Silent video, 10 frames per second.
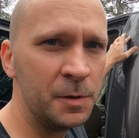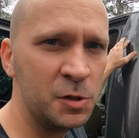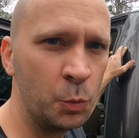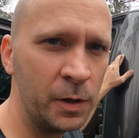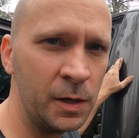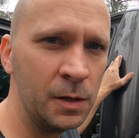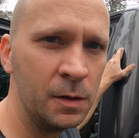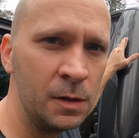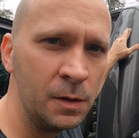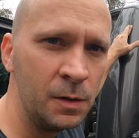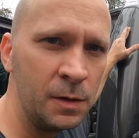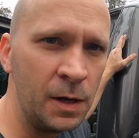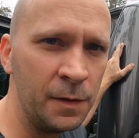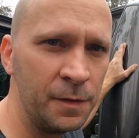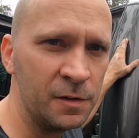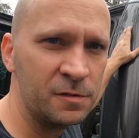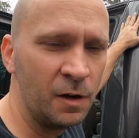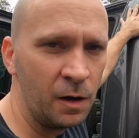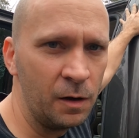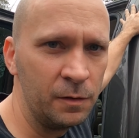between in this
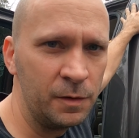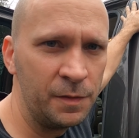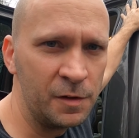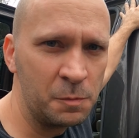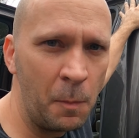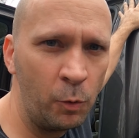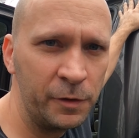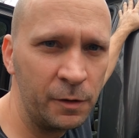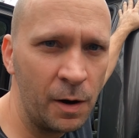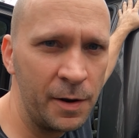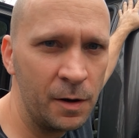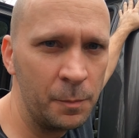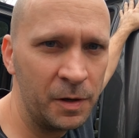molding right here,